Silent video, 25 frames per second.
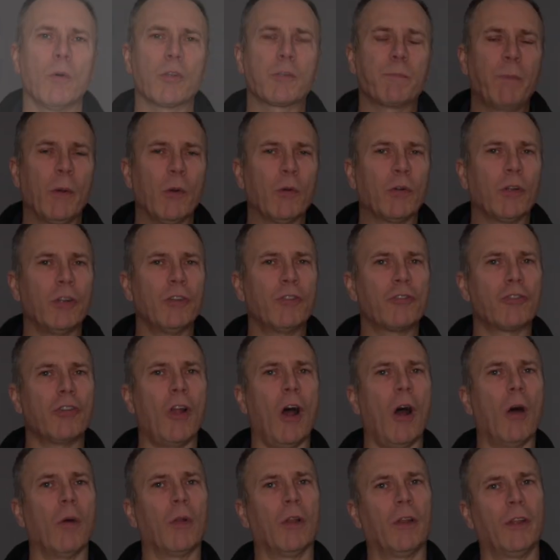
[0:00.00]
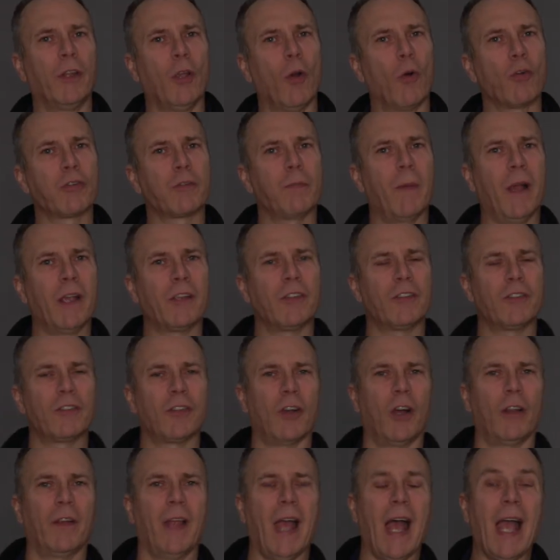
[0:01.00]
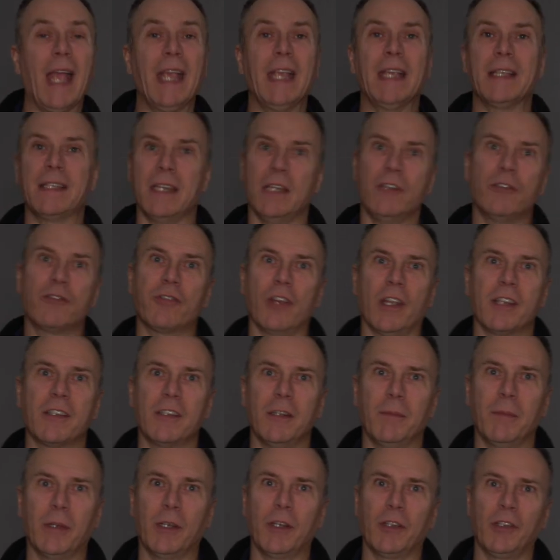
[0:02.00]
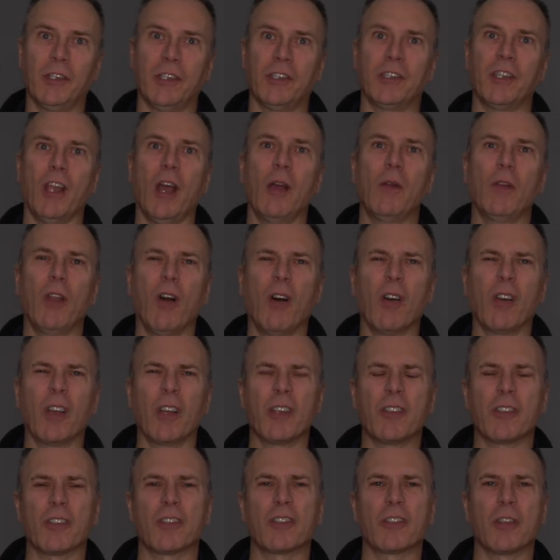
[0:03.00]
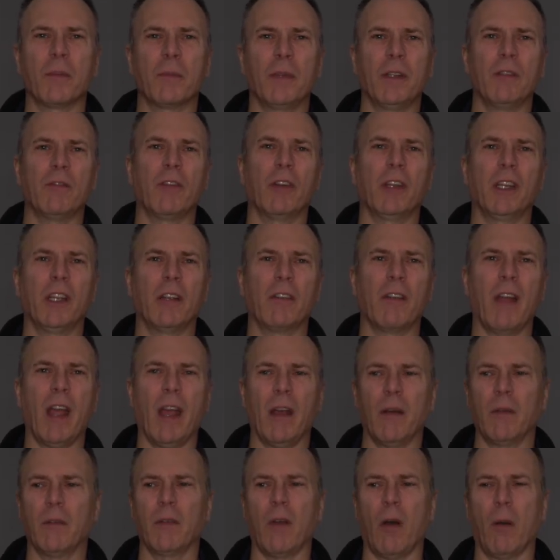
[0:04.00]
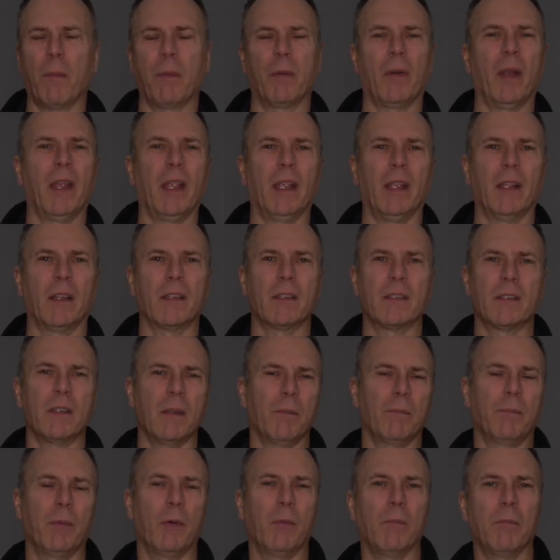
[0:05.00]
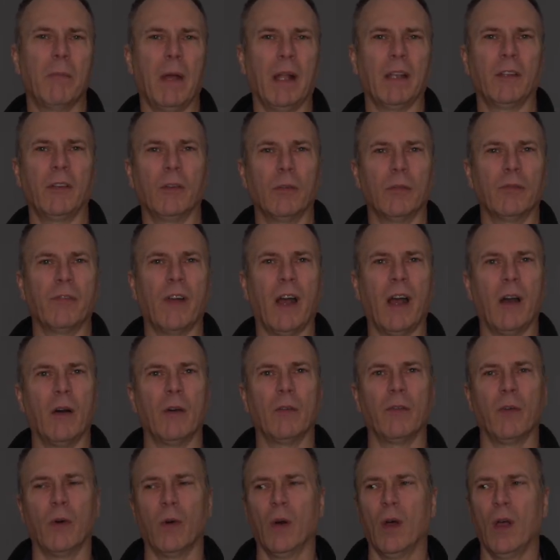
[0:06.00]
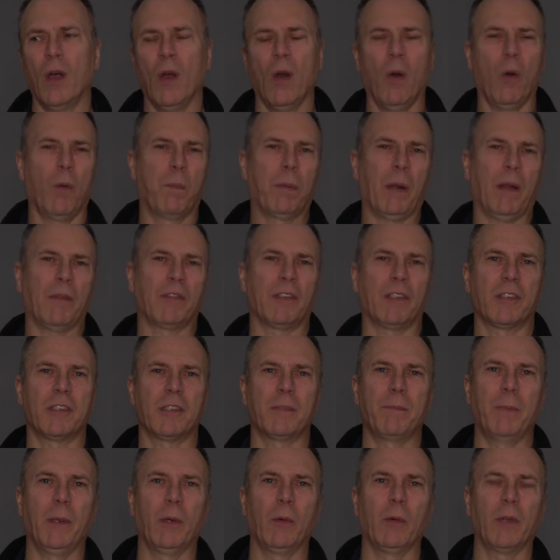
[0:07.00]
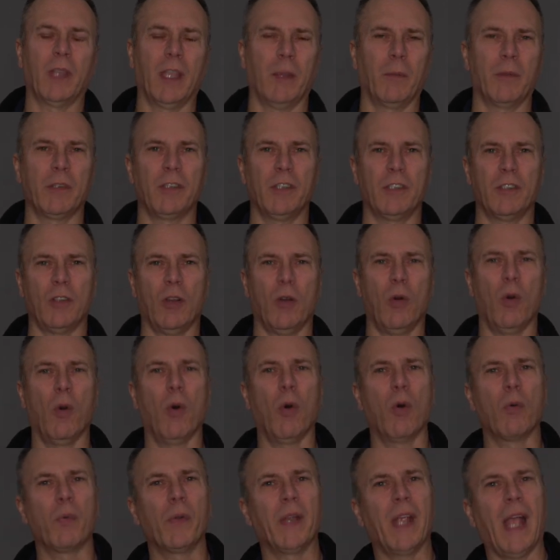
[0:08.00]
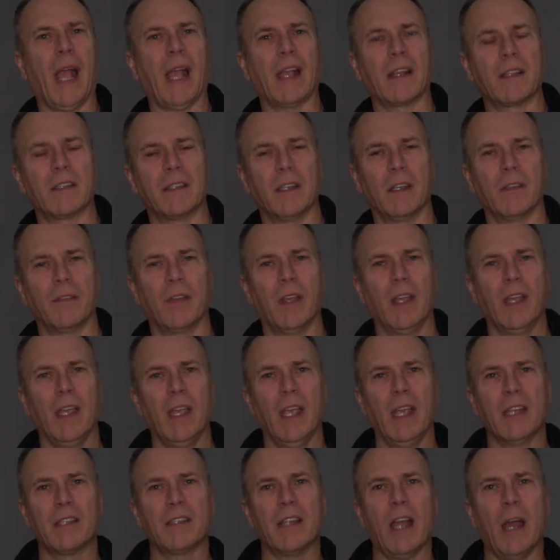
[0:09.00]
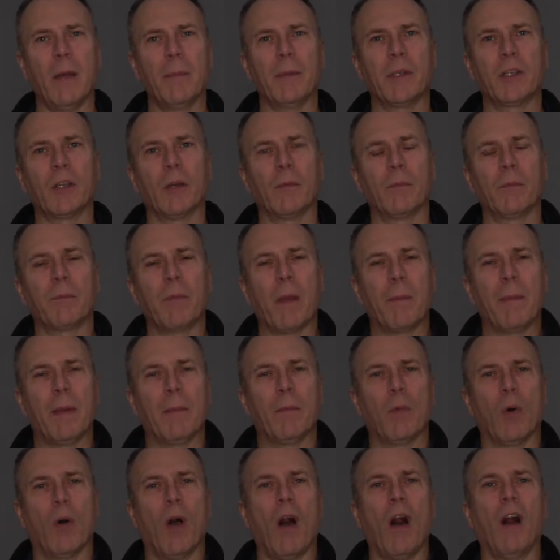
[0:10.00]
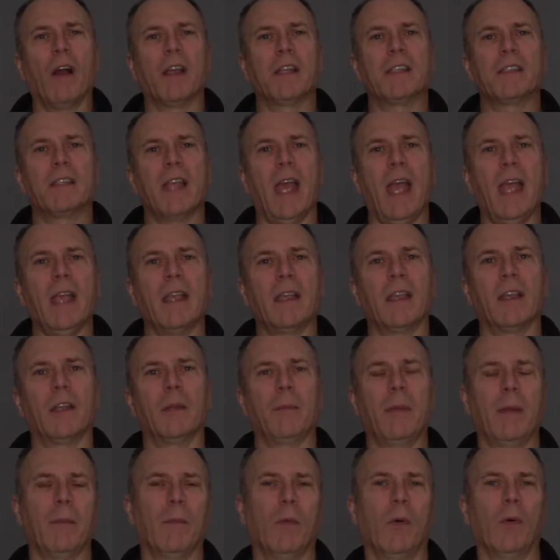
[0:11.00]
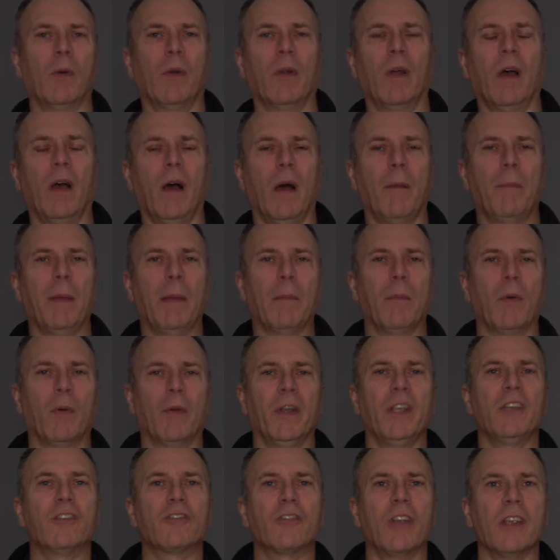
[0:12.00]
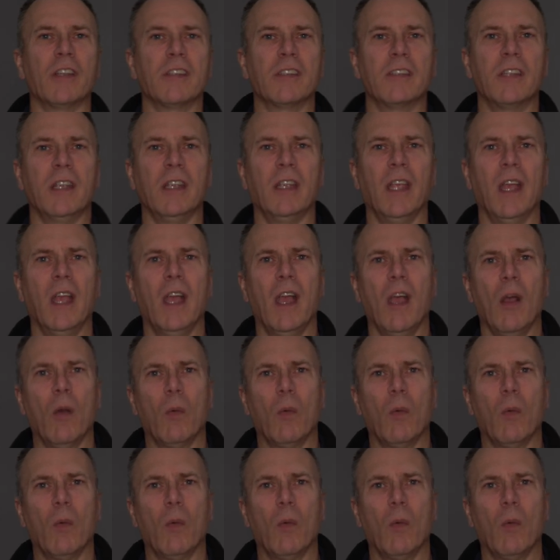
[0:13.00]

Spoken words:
Well, spill control and the automation side, A, is interesting because it's no longer just somebody running around operating a simple manual valve or perhaps a spill kit, which is all reactive. It's now become a bit more high tech and a bit more interesting.